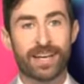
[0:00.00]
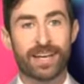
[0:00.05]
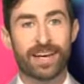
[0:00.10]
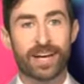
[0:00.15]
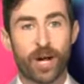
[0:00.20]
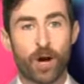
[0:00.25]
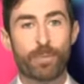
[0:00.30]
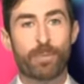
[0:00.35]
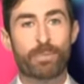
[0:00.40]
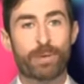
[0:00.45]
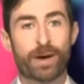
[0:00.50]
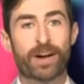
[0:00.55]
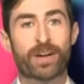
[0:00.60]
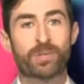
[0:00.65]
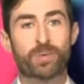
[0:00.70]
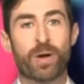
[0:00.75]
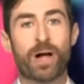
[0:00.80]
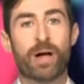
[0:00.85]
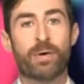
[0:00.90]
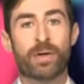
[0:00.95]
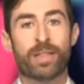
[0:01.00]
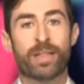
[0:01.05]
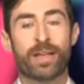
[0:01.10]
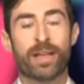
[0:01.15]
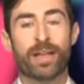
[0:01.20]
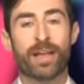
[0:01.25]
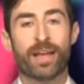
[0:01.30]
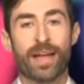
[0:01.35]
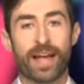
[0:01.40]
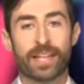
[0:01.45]
And I hope it pairs well
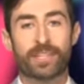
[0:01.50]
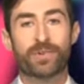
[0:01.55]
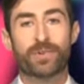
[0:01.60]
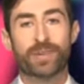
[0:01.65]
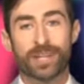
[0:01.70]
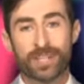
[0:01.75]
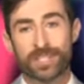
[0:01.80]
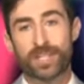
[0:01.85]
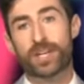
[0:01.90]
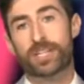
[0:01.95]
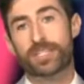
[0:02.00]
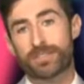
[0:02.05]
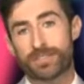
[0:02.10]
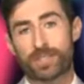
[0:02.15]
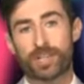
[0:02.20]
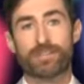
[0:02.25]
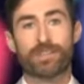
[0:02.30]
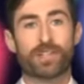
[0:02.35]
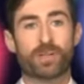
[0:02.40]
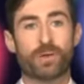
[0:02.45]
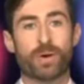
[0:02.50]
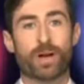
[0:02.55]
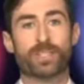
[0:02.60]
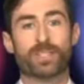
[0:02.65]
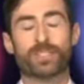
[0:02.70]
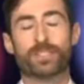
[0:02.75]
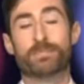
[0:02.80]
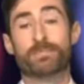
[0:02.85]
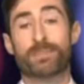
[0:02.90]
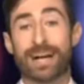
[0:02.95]
with answering a series of trivia
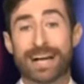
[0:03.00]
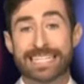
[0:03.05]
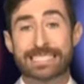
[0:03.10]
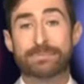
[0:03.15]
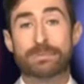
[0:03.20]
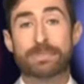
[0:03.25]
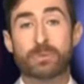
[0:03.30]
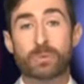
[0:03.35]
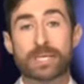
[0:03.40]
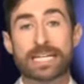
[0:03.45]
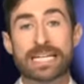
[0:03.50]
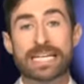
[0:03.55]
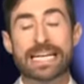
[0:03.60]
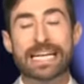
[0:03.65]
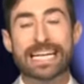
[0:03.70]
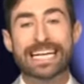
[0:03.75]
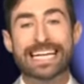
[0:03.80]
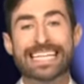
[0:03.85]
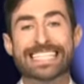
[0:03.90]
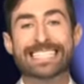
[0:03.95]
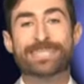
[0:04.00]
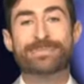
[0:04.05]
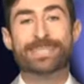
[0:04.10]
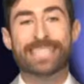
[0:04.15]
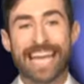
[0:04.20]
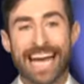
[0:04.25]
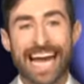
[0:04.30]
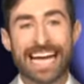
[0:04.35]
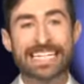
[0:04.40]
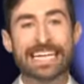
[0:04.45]
questions and possibly winning some
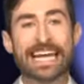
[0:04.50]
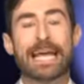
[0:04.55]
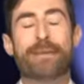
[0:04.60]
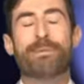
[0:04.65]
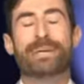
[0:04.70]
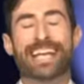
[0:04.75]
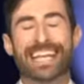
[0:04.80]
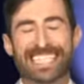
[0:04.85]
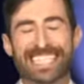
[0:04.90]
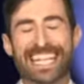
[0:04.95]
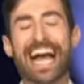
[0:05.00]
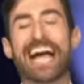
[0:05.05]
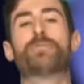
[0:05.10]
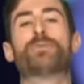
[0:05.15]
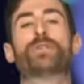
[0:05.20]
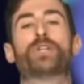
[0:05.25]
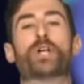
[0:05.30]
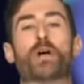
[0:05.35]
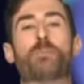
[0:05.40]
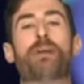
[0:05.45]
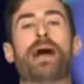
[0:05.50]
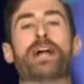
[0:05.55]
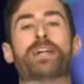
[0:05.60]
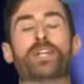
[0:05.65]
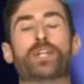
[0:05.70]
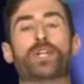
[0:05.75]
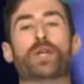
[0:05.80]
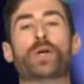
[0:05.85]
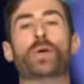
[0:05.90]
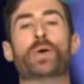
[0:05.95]
cash, because that's what you're about
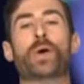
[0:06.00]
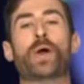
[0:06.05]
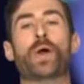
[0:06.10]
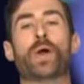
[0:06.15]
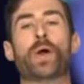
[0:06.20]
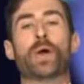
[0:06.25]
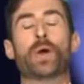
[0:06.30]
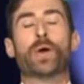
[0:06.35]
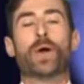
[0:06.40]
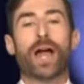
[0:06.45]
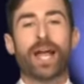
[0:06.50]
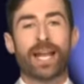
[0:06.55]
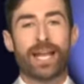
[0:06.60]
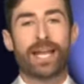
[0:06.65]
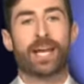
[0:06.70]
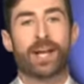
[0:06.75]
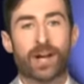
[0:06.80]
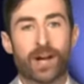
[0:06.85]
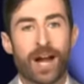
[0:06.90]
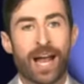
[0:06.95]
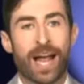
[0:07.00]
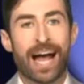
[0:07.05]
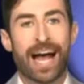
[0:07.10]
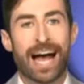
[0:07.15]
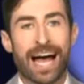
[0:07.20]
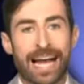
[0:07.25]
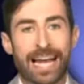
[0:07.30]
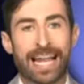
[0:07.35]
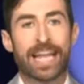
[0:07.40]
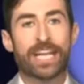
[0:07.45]
to do right here
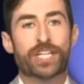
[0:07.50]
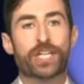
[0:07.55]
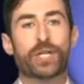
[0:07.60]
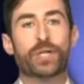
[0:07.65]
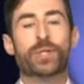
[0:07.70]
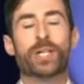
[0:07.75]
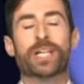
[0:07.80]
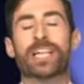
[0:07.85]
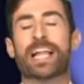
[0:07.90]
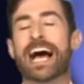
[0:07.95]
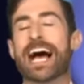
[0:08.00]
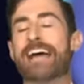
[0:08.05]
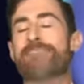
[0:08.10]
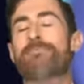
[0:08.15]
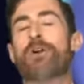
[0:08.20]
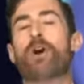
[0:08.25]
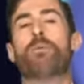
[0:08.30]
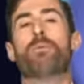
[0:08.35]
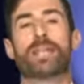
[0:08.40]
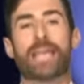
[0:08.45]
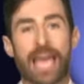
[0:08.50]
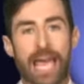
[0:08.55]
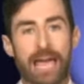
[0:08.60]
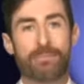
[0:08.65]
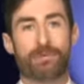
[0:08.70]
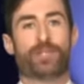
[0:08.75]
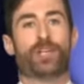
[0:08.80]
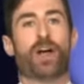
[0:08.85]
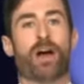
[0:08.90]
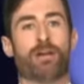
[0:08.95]
on HQ, the live mobile
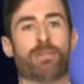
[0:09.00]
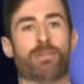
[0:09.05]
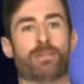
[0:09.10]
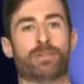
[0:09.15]
game show,